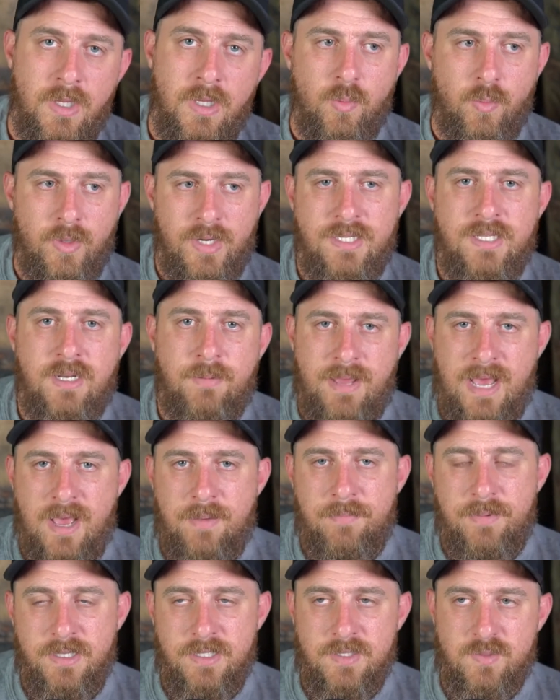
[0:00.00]
But what ended up
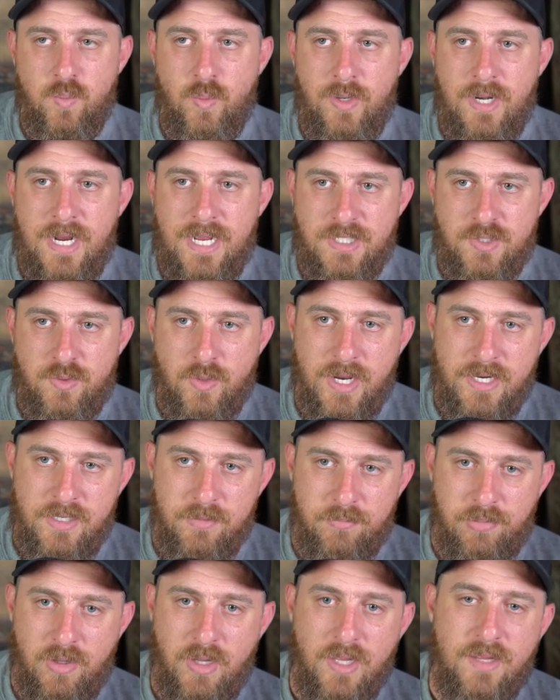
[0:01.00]
happening is when I tried
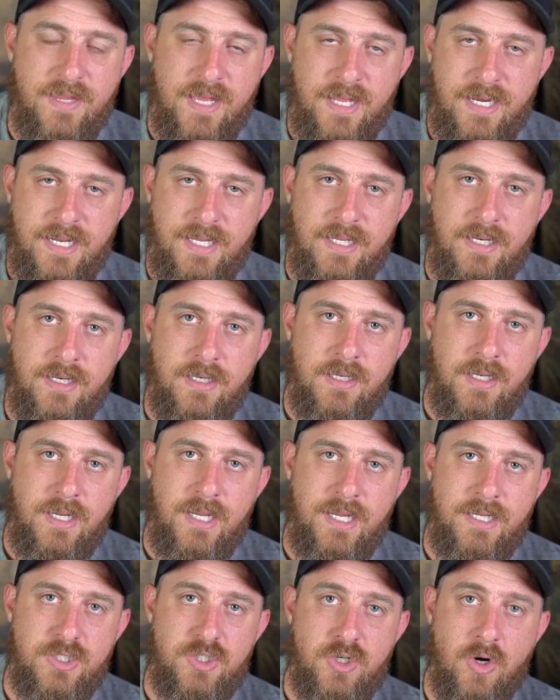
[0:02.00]
to plug that in
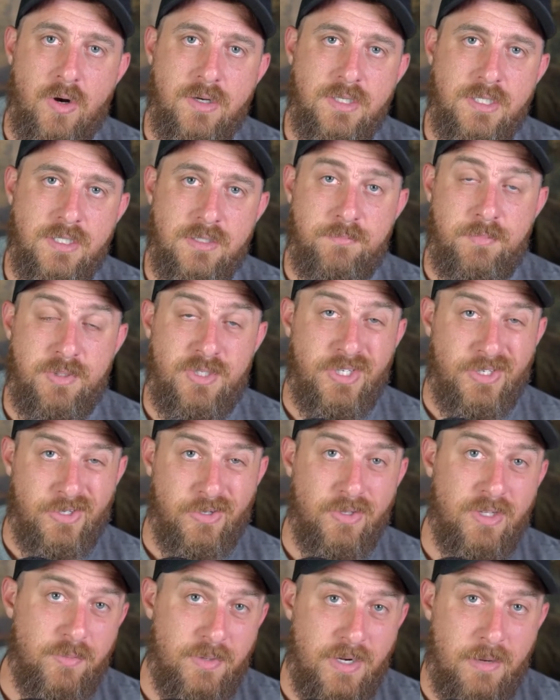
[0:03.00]
and charge it,
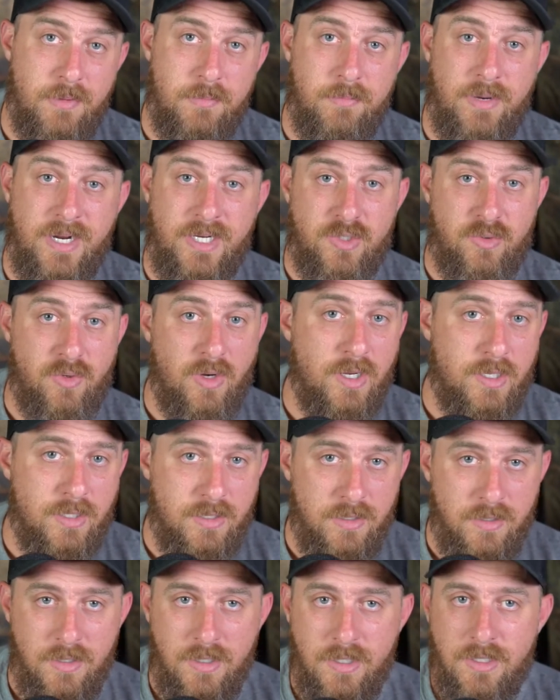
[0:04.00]
particularly when I'm in my
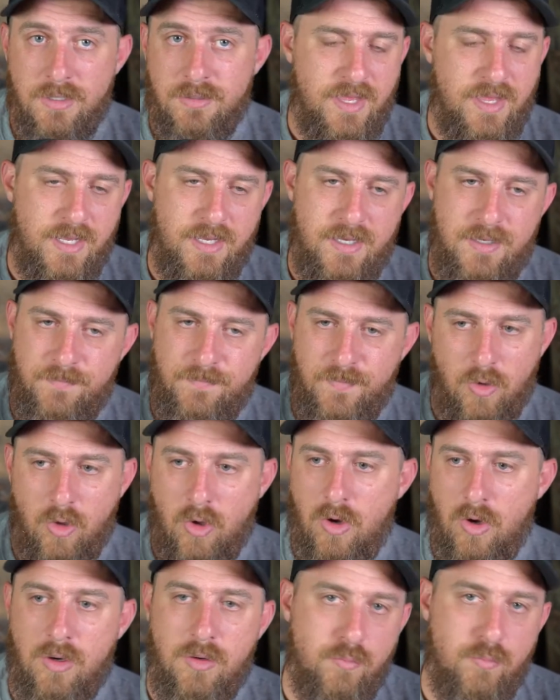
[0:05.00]
truck, think
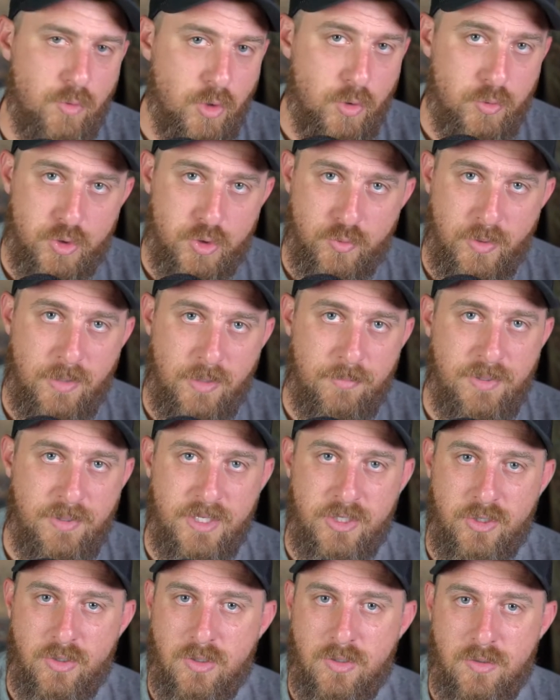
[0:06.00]
long road trip
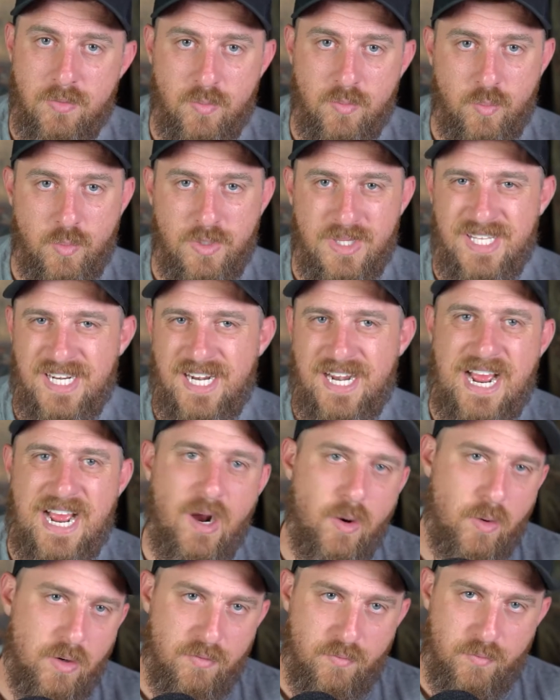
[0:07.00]
and you're within an
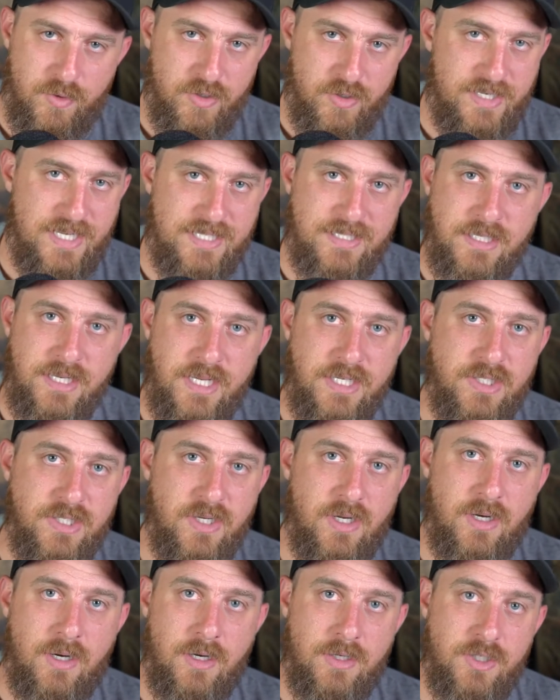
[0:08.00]
hour of your destination
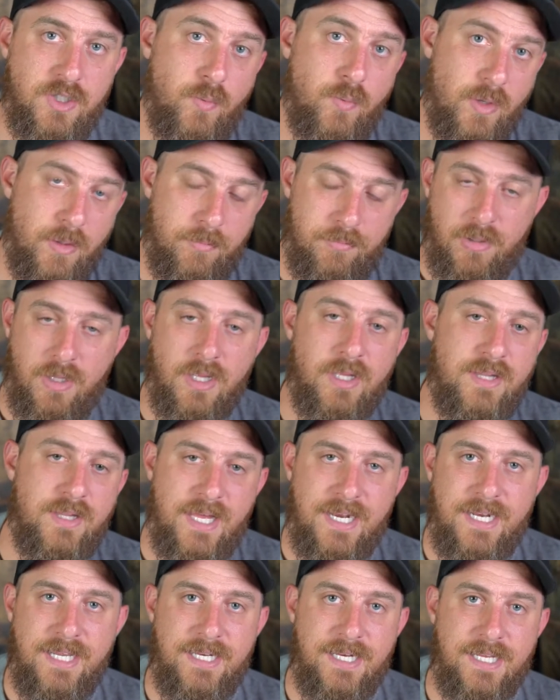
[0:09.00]
to hunt, you want to plug
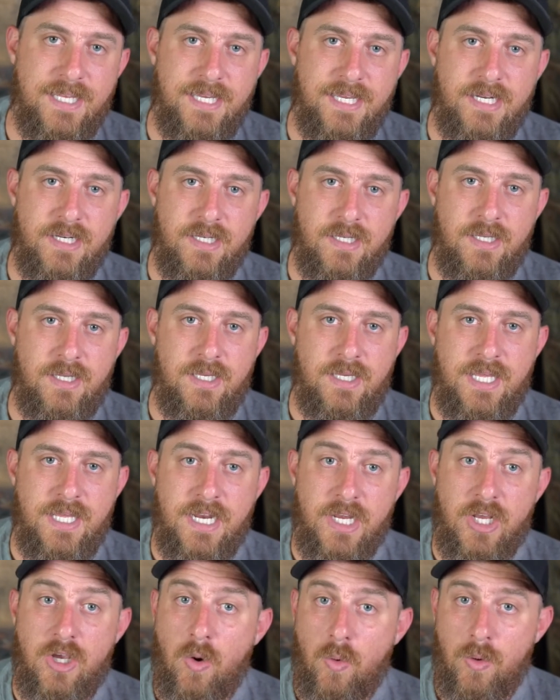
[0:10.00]
that in and get
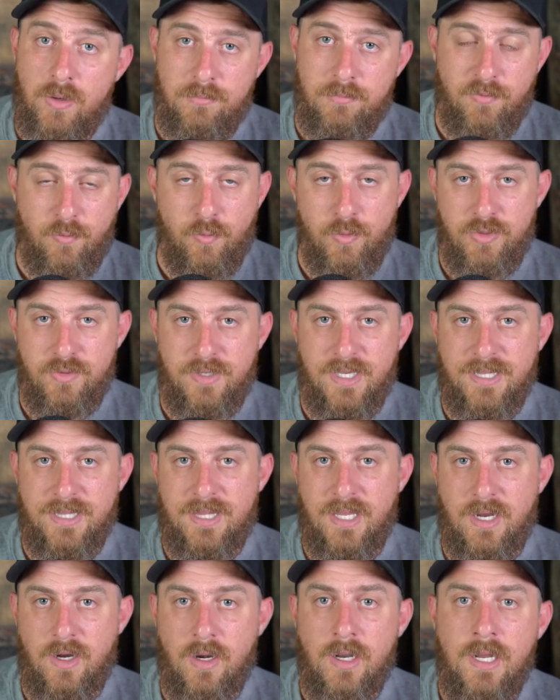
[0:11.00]
it going before you get
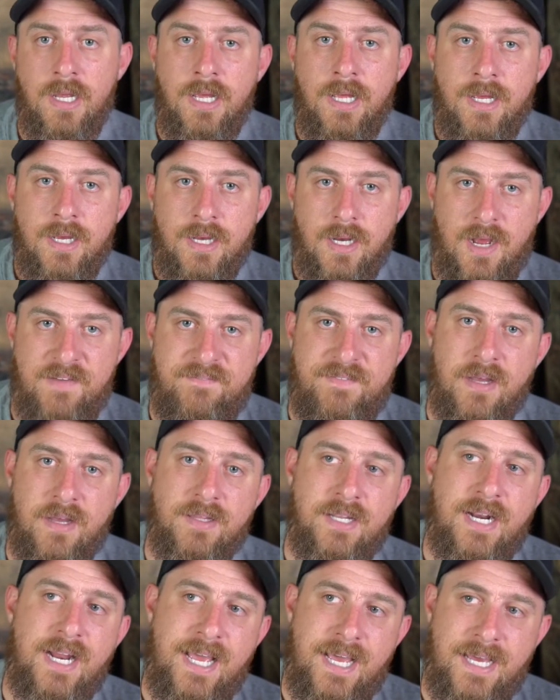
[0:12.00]
there. I found
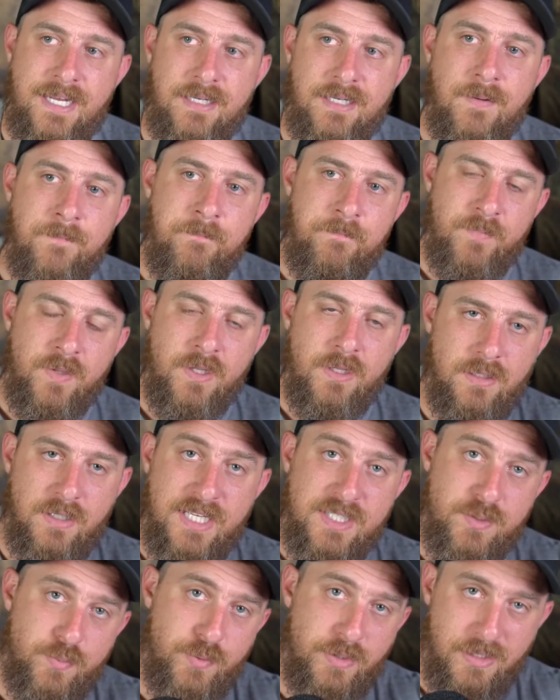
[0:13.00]
that I had
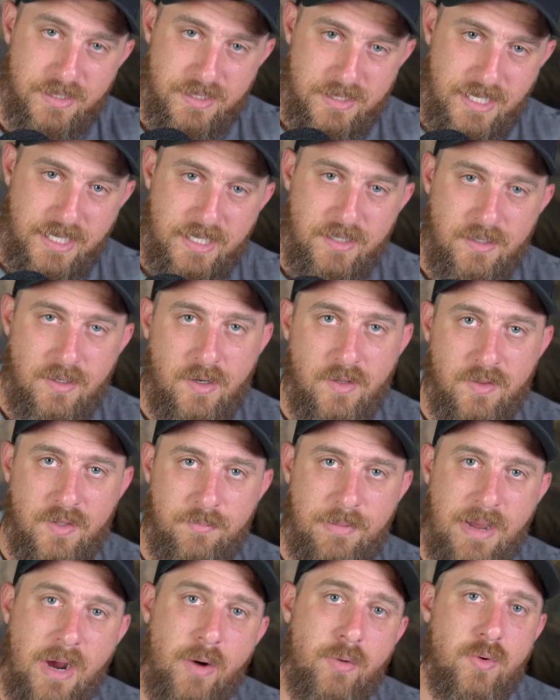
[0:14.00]
less real estate on
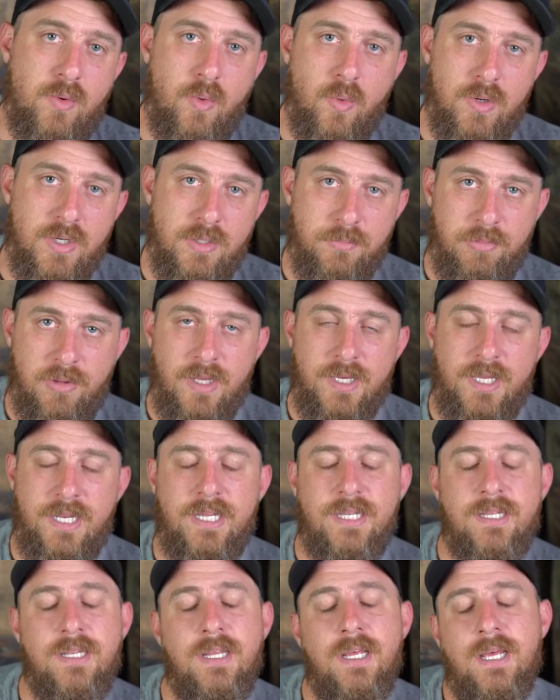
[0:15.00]
the power cord to plug it
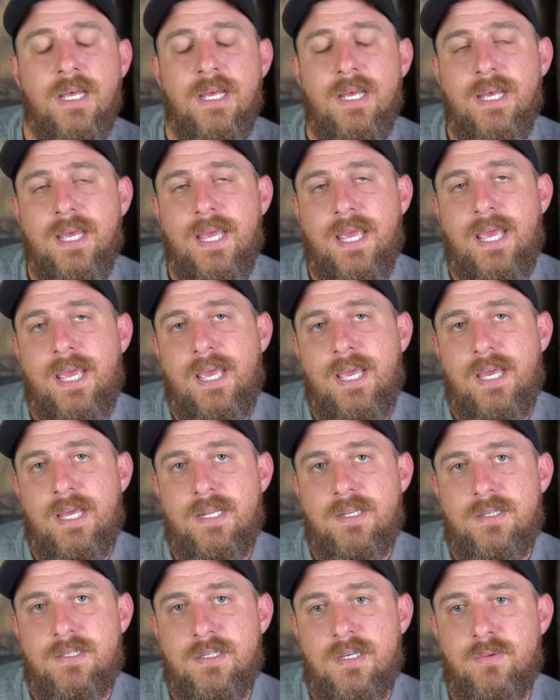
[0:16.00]
in,
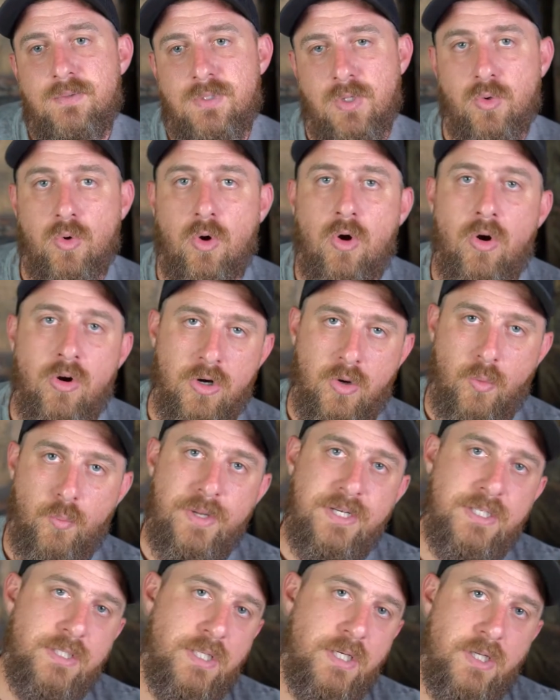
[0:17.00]
and it was a little harder to
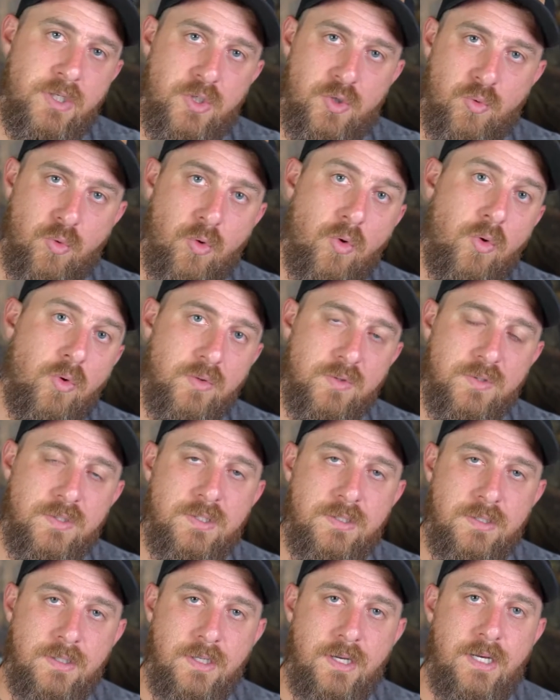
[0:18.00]
reach the
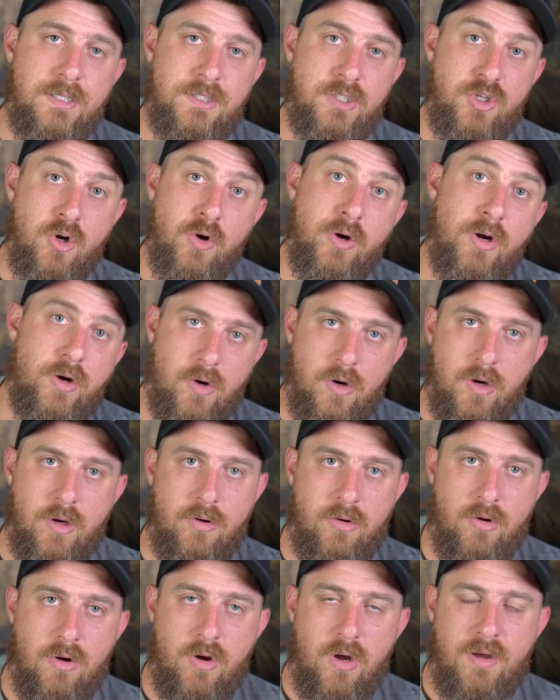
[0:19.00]
controls to turn it
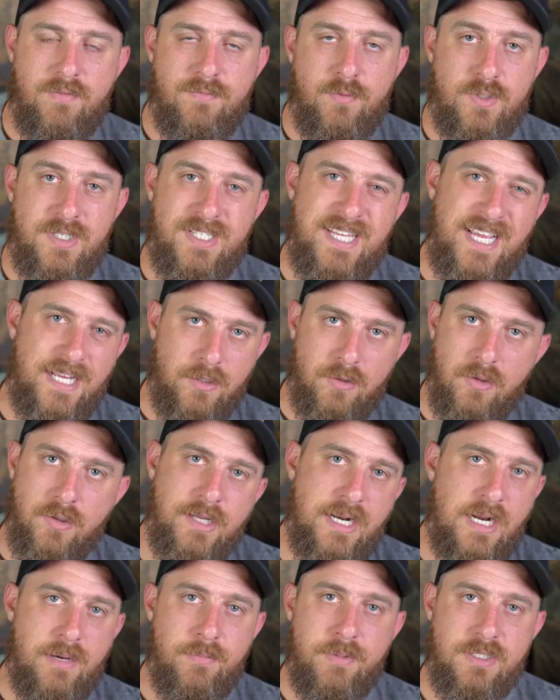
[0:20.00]
on or off, or to take a
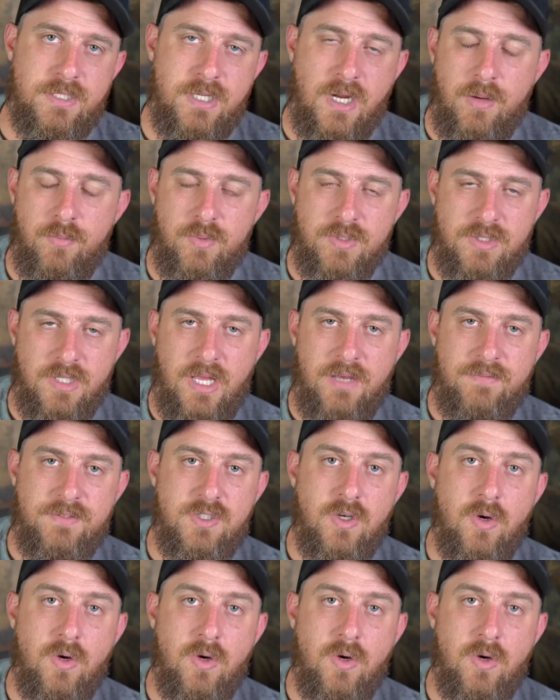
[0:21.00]
look at how much time was left.